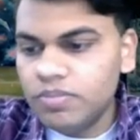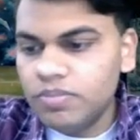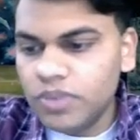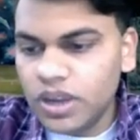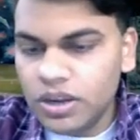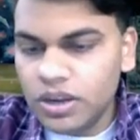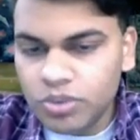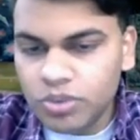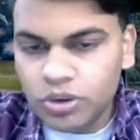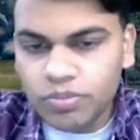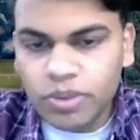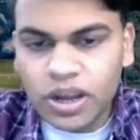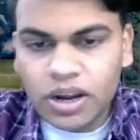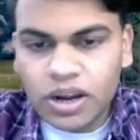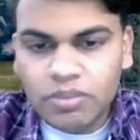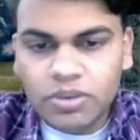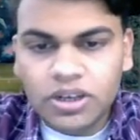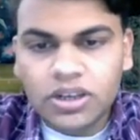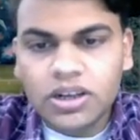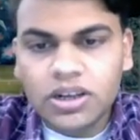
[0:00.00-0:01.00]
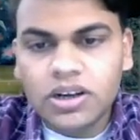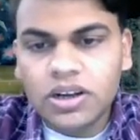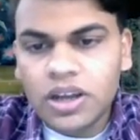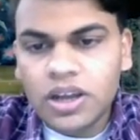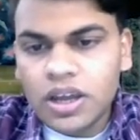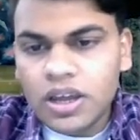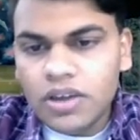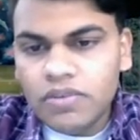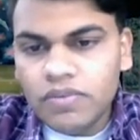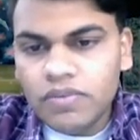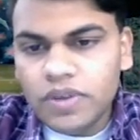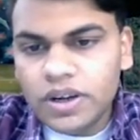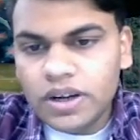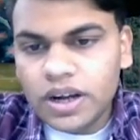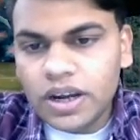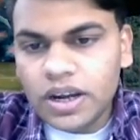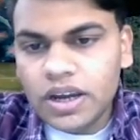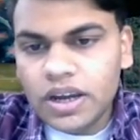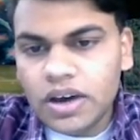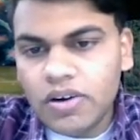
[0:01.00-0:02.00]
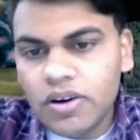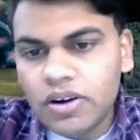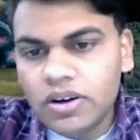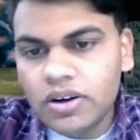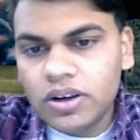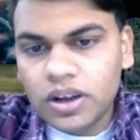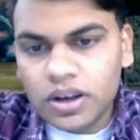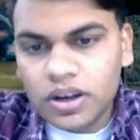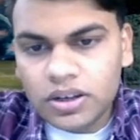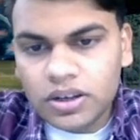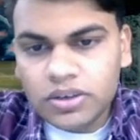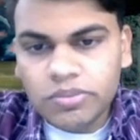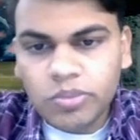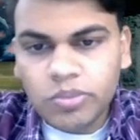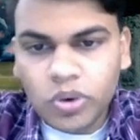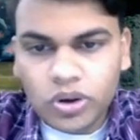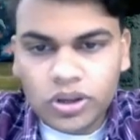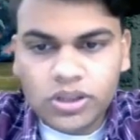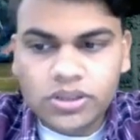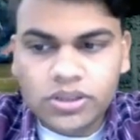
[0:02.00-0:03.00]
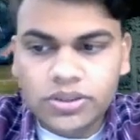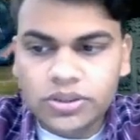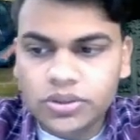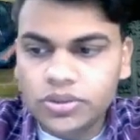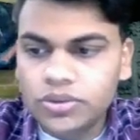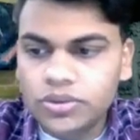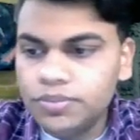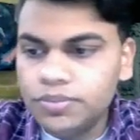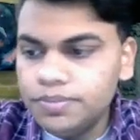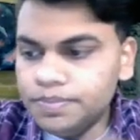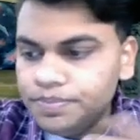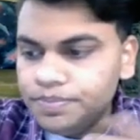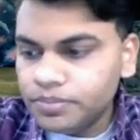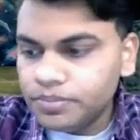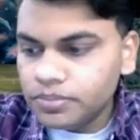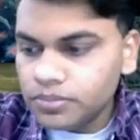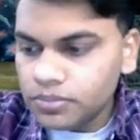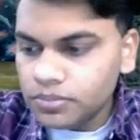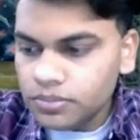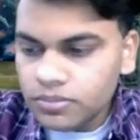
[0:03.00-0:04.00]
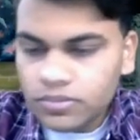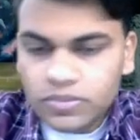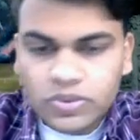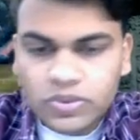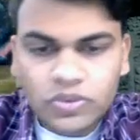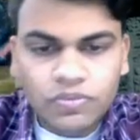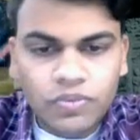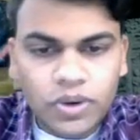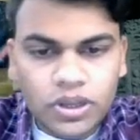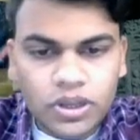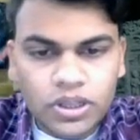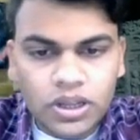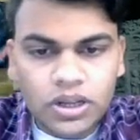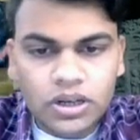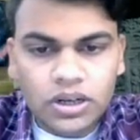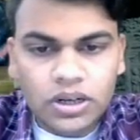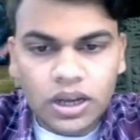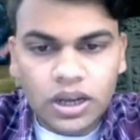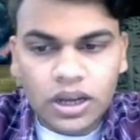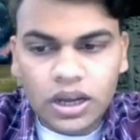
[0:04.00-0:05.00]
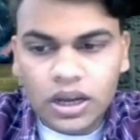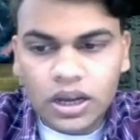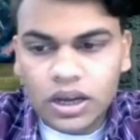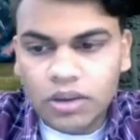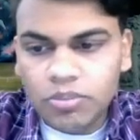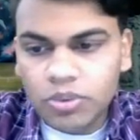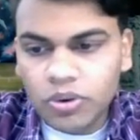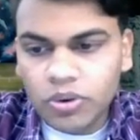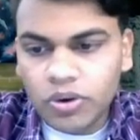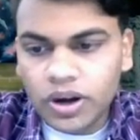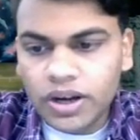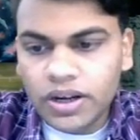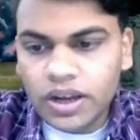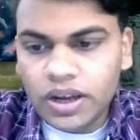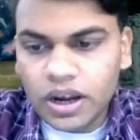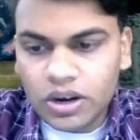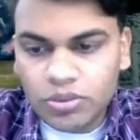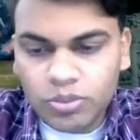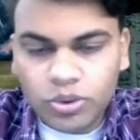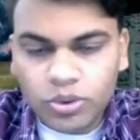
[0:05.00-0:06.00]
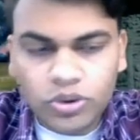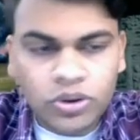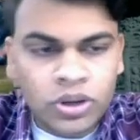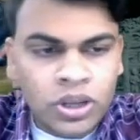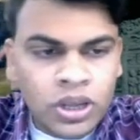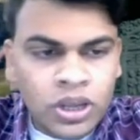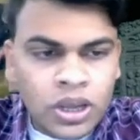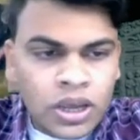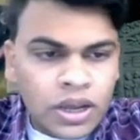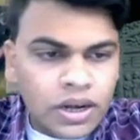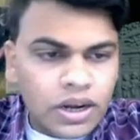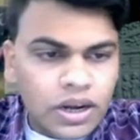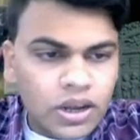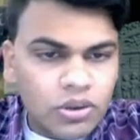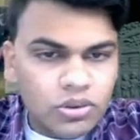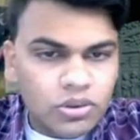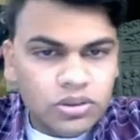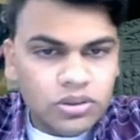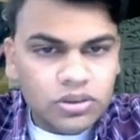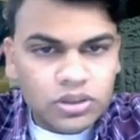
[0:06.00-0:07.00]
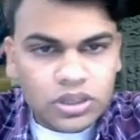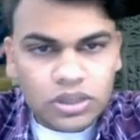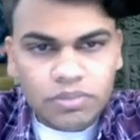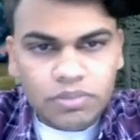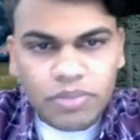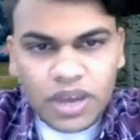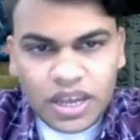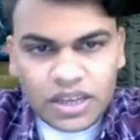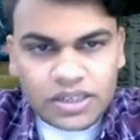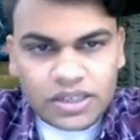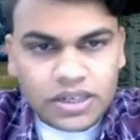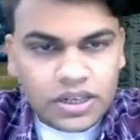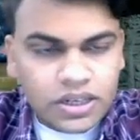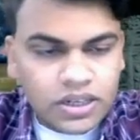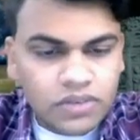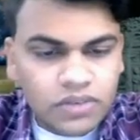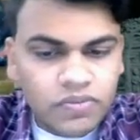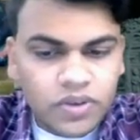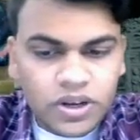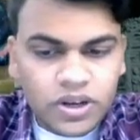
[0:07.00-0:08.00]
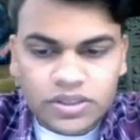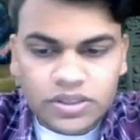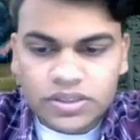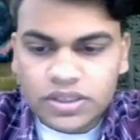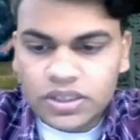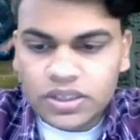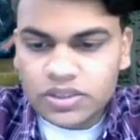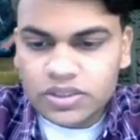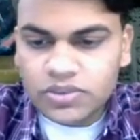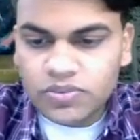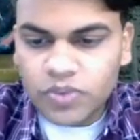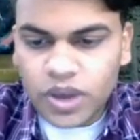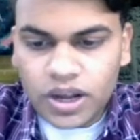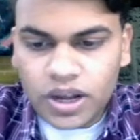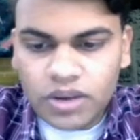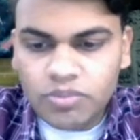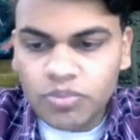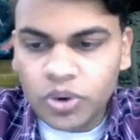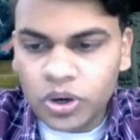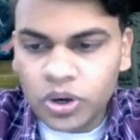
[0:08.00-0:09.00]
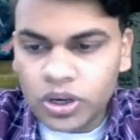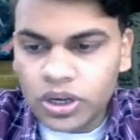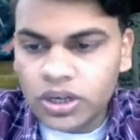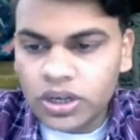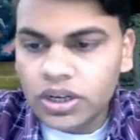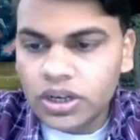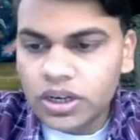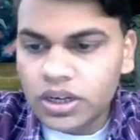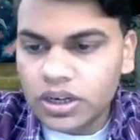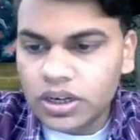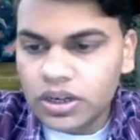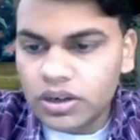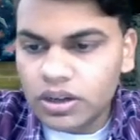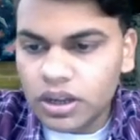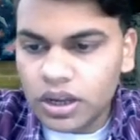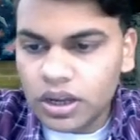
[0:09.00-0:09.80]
input parameter, we train our current model to further provide output. Now, the Bayesian inference is very important in